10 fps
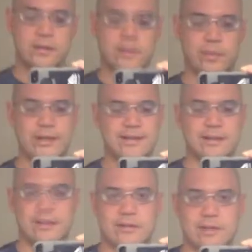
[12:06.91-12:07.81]

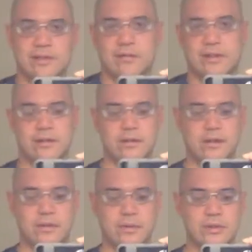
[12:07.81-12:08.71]
Surprisingly, they're even.
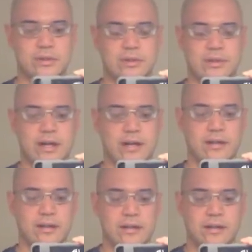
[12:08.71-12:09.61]
Usually they're not.
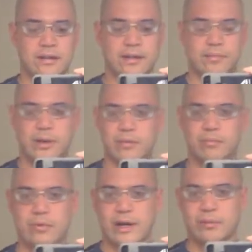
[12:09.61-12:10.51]
Like my
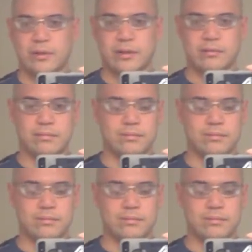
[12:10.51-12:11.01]
right would